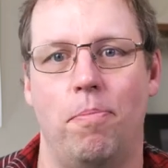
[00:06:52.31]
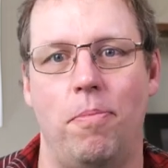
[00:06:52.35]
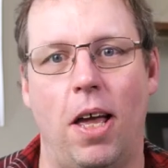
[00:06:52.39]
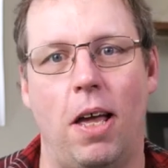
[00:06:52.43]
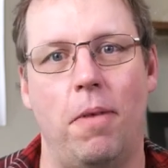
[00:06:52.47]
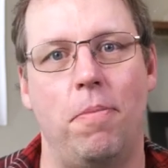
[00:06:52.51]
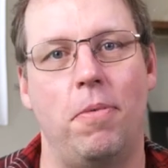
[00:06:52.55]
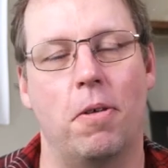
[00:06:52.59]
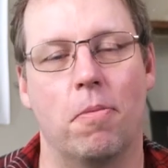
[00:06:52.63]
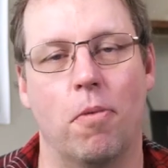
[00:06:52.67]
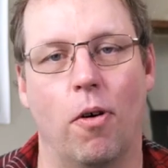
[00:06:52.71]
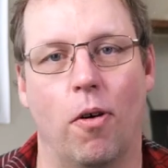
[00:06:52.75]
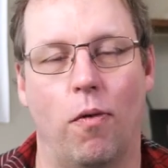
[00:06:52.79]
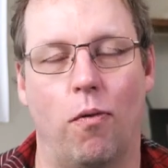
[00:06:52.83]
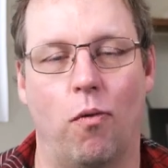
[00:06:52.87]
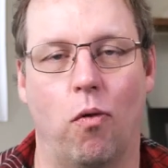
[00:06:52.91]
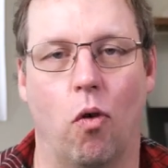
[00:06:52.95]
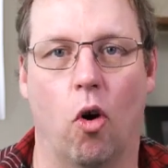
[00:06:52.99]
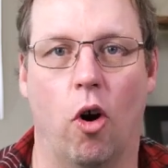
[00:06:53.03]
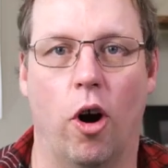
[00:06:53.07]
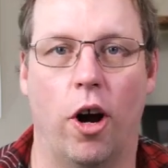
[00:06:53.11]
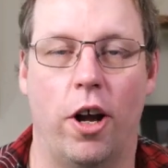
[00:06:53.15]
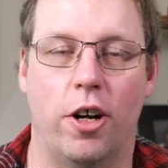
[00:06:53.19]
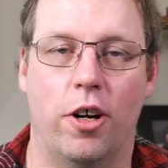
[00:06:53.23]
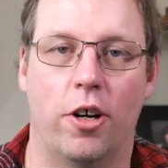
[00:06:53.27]
maybe about
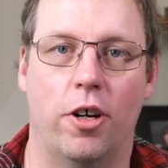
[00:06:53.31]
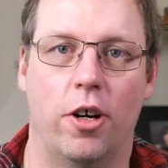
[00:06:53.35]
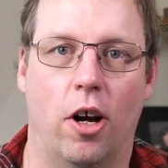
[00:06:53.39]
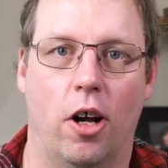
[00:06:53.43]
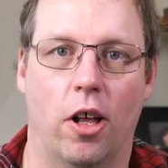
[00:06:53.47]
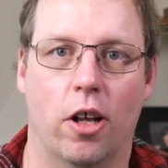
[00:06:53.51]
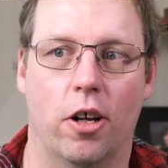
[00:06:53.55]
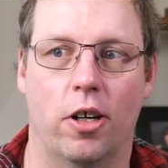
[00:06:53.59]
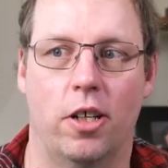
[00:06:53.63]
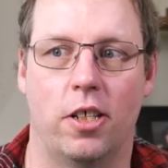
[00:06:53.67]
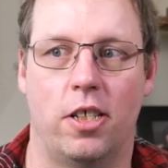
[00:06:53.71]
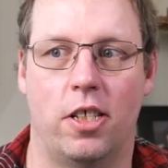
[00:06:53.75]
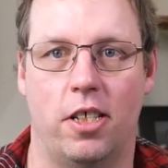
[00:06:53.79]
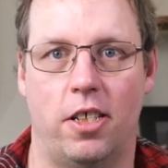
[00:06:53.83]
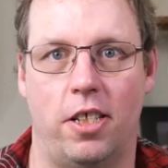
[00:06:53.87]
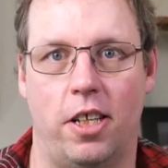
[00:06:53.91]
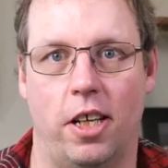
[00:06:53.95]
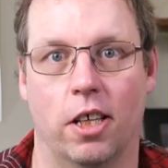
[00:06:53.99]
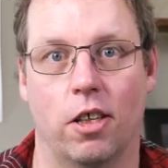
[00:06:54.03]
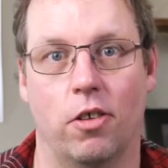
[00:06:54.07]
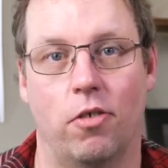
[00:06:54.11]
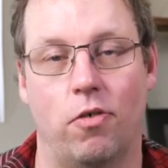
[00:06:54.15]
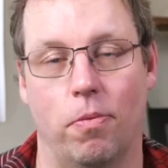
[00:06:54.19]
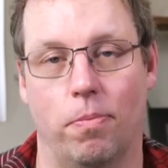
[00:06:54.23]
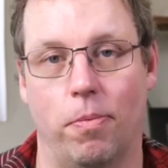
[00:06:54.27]
$400 in
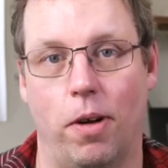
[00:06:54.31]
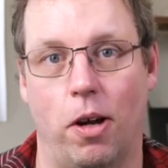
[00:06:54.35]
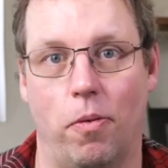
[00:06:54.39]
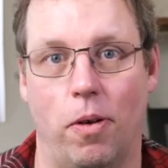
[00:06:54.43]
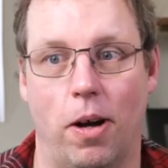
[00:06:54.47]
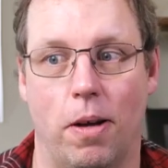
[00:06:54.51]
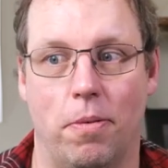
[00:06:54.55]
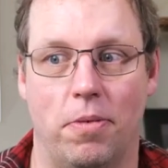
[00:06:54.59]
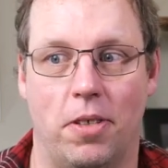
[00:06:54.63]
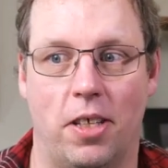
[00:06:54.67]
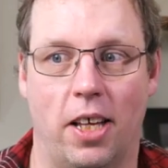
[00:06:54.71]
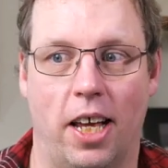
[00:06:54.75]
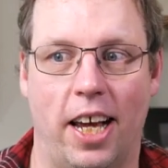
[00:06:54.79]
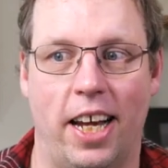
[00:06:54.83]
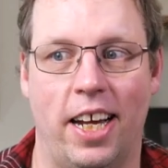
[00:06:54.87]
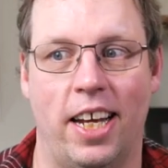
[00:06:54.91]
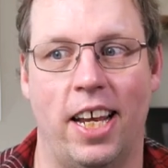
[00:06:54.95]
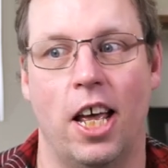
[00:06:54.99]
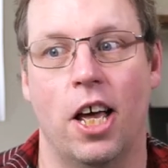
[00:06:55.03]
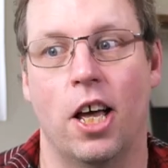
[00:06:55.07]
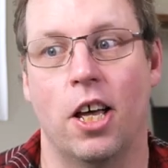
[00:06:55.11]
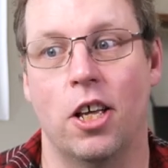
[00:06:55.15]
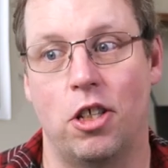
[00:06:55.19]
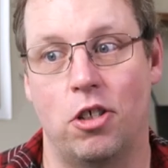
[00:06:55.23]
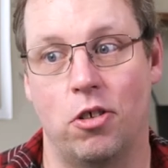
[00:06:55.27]
sales from my website.
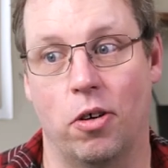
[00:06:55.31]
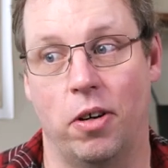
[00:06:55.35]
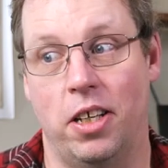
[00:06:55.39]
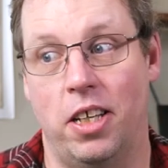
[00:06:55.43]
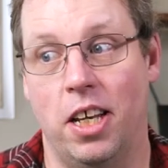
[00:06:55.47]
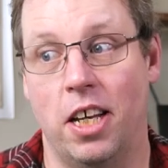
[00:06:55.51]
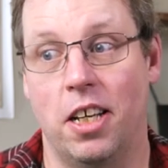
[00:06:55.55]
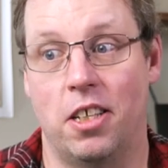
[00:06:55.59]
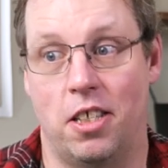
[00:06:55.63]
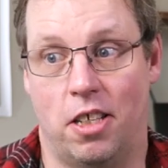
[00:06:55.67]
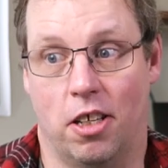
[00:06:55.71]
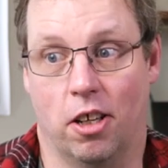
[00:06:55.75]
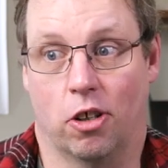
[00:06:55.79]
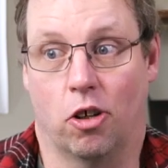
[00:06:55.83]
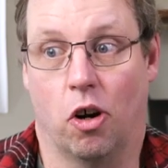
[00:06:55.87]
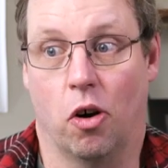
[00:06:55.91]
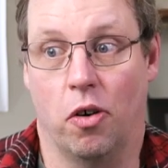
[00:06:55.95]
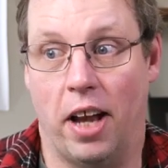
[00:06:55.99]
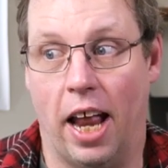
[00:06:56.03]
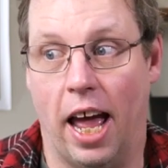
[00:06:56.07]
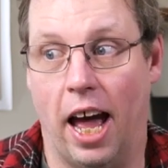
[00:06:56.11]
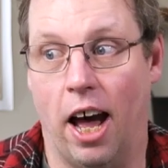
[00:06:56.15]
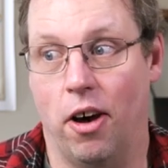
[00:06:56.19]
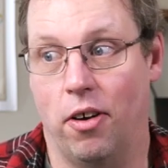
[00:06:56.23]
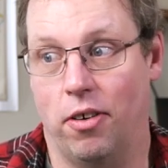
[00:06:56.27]
So it did still go
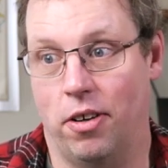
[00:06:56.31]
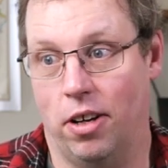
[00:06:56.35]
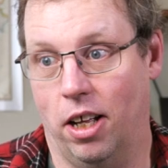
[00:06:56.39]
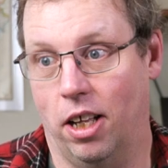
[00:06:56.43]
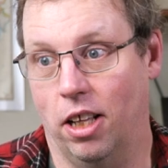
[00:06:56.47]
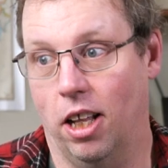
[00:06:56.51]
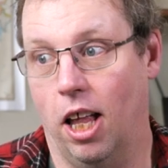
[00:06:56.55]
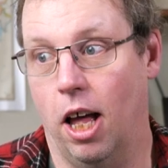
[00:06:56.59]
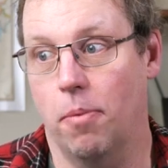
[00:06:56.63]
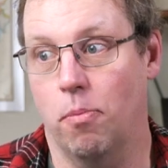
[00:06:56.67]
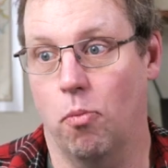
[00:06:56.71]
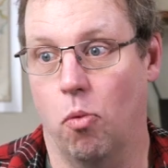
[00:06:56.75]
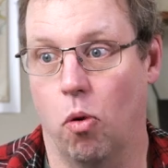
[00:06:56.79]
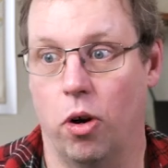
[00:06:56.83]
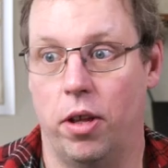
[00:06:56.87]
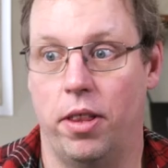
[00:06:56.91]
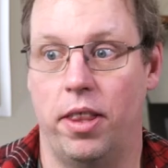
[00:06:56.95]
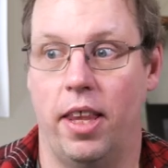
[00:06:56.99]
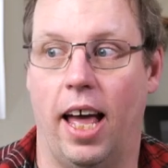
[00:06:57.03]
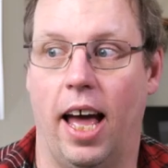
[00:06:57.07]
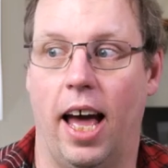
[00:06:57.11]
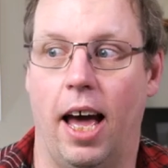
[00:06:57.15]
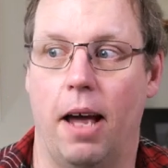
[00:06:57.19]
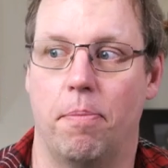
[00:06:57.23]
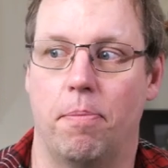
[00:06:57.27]
down a lot more than
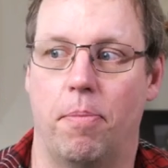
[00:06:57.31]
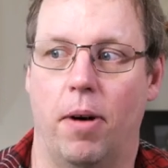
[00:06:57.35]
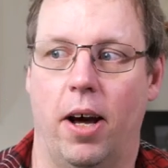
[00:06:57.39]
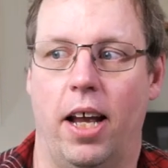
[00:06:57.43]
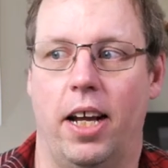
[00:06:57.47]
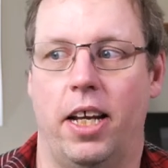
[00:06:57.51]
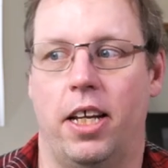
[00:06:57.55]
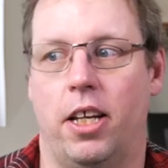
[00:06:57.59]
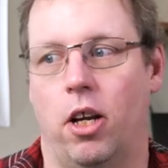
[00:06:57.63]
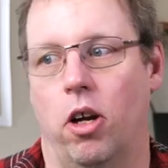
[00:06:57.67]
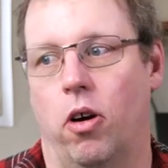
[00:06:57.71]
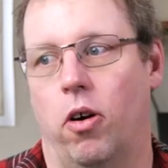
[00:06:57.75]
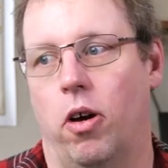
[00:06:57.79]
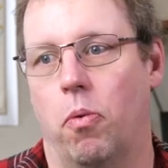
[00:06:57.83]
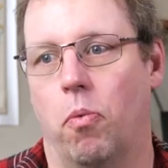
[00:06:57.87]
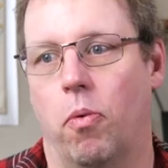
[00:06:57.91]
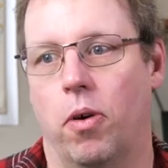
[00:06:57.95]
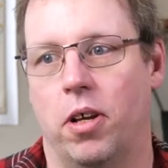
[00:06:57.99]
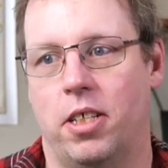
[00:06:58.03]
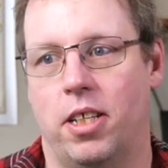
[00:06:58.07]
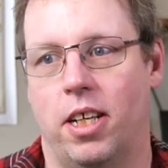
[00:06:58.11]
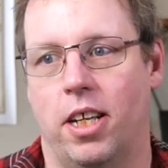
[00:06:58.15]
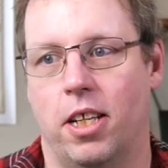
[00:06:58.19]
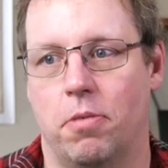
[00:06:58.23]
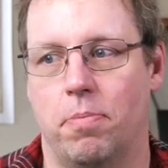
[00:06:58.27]
that, but it
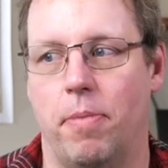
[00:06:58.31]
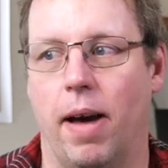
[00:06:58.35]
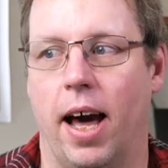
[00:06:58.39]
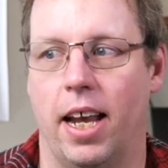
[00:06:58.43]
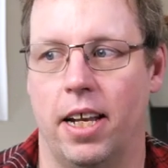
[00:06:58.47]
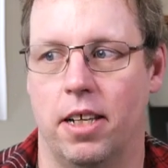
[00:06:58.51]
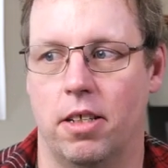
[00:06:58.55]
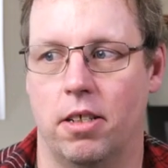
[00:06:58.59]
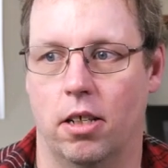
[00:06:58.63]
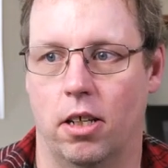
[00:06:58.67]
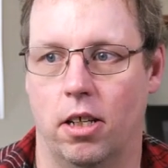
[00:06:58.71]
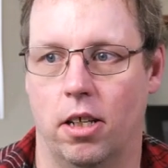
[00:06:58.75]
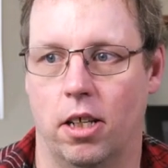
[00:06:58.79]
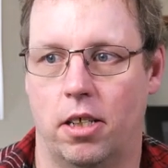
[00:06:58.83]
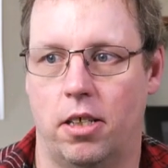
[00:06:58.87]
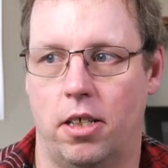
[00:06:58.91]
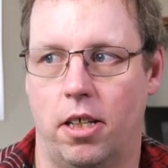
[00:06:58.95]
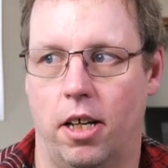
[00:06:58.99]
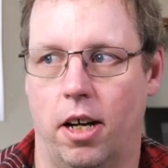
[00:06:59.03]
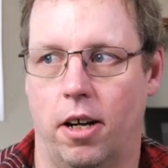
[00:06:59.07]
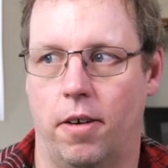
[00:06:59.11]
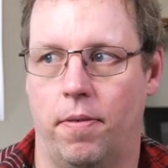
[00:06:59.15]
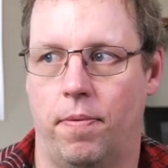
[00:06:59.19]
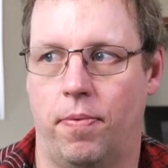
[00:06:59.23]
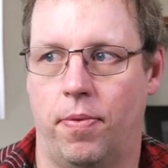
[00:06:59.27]
wasn't as bad as it looks
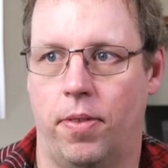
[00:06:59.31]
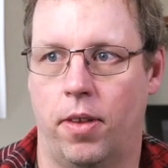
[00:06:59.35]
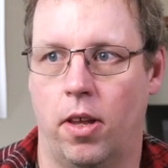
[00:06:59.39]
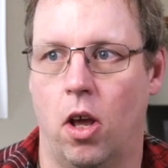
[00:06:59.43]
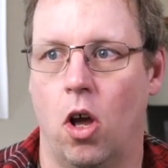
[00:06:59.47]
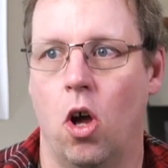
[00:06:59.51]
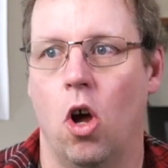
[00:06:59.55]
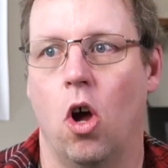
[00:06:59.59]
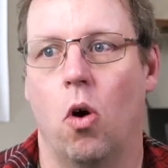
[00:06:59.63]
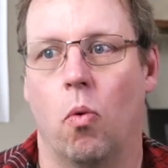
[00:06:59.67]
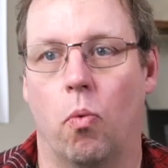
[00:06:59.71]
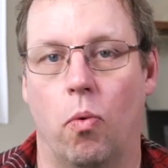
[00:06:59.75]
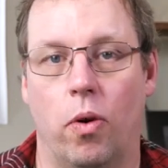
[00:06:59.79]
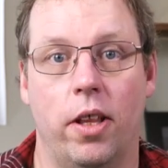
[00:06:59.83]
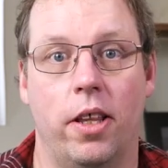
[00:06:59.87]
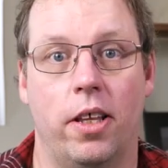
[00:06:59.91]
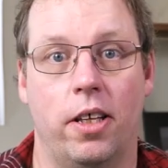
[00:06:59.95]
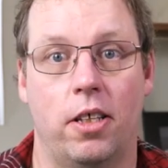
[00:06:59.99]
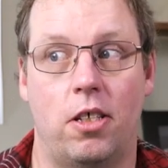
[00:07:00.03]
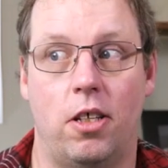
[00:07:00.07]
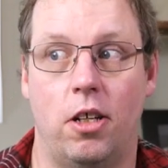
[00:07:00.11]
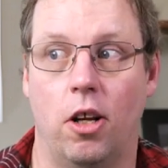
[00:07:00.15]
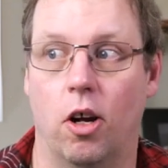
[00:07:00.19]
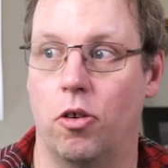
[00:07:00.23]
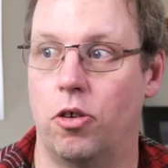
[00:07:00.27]
here. One of the
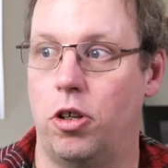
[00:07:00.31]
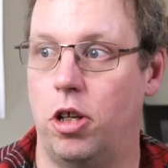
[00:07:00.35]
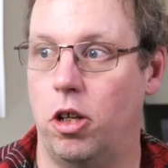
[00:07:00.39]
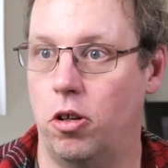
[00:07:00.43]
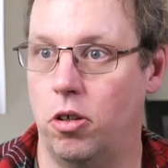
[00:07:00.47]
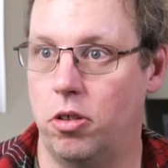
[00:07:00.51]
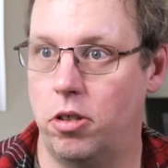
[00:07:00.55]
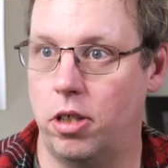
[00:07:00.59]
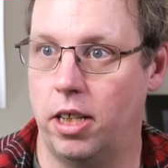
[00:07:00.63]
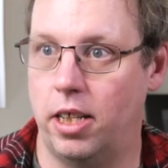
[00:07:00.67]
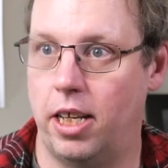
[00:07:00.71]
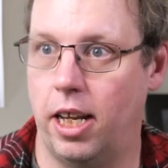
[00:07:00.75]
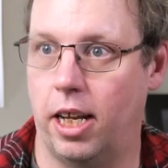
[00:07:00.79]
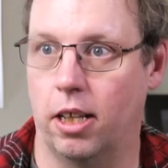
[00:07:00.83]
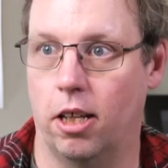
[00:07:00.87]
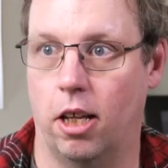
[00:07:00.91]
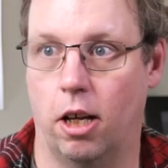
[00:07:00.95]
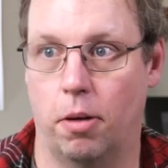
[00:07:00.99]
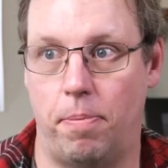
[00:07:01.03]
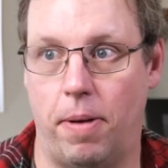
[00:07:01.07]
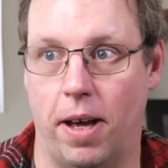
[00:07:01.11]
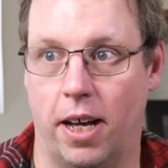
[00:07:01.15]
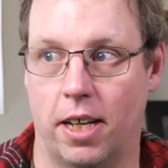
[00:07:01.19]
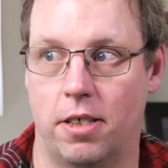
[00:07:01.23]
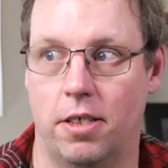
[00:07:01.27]
things to note too is you can take a
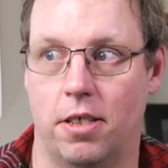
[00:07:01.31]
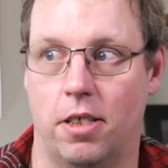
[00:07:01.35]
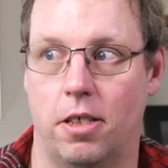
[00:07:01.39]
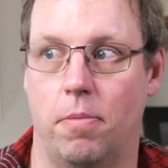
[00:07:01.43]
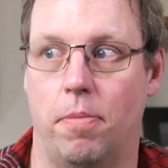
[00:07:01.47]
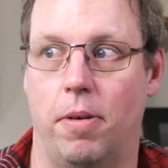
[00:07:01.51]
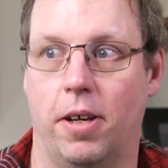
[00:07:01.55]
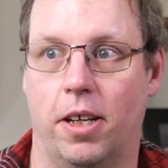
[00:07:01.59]
look, Pexels and